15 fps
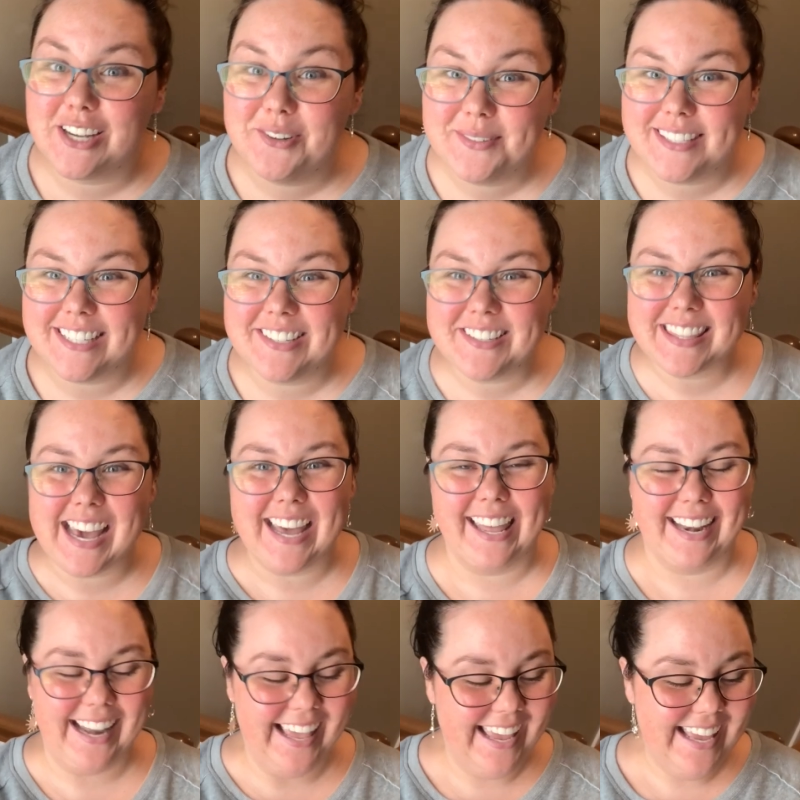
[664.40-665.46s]
don't do
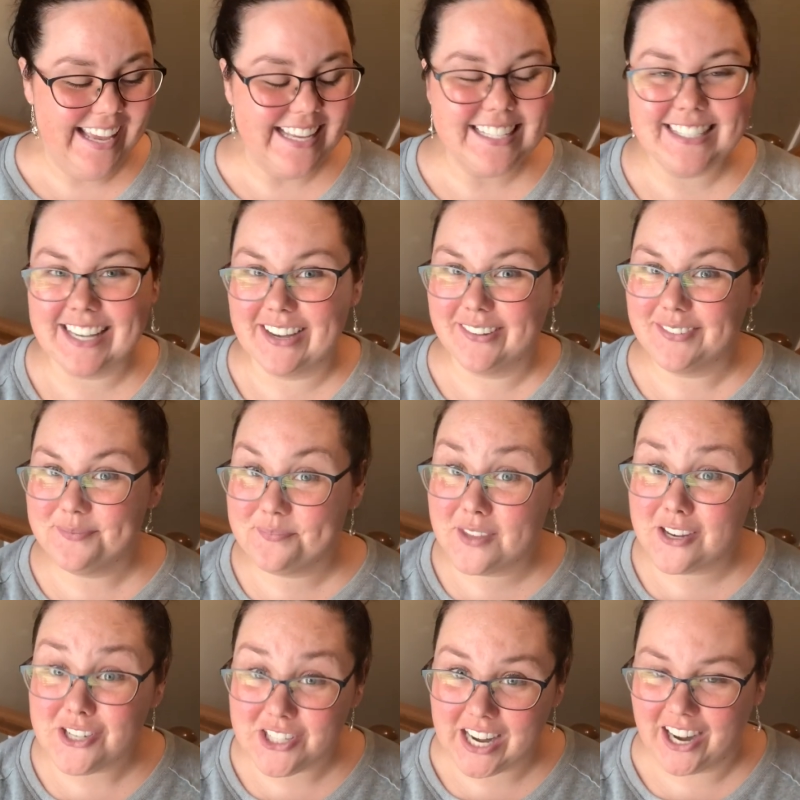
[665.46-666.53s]
that. So
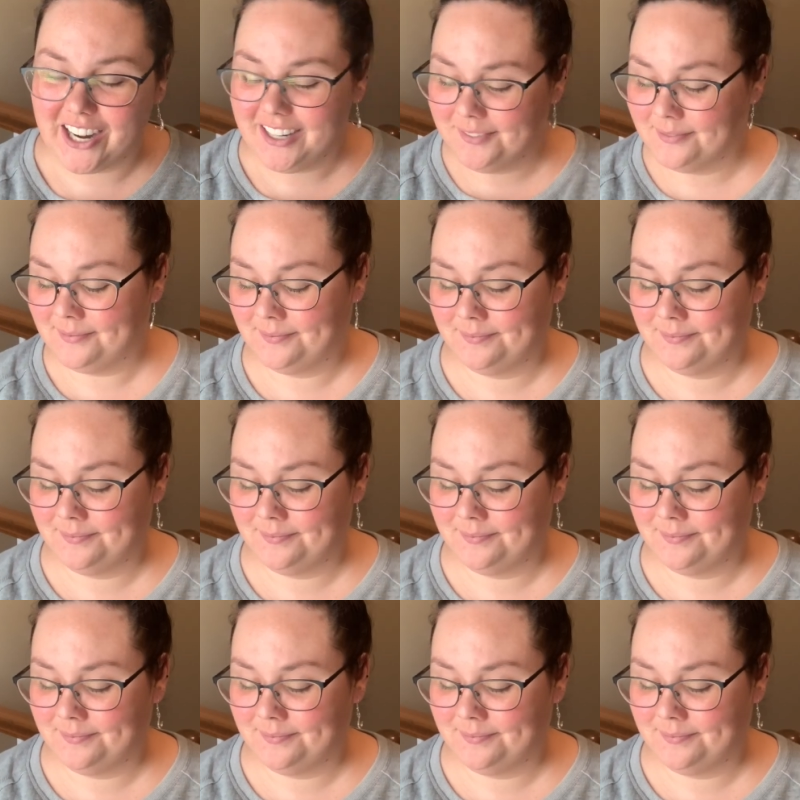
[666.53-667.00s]
share.